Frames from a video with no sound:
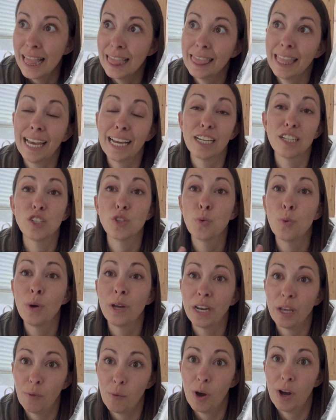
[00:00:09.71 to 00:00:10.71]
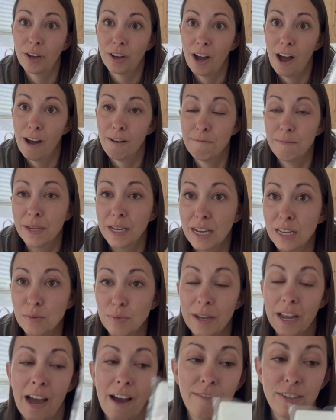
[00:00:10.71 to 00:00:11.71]
like 20 walk off because
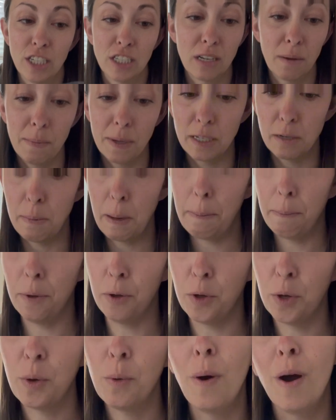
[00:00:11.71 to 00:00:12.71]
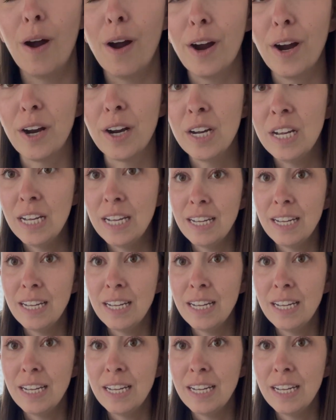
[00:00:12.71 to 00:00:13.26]
we have just a bunch of people who are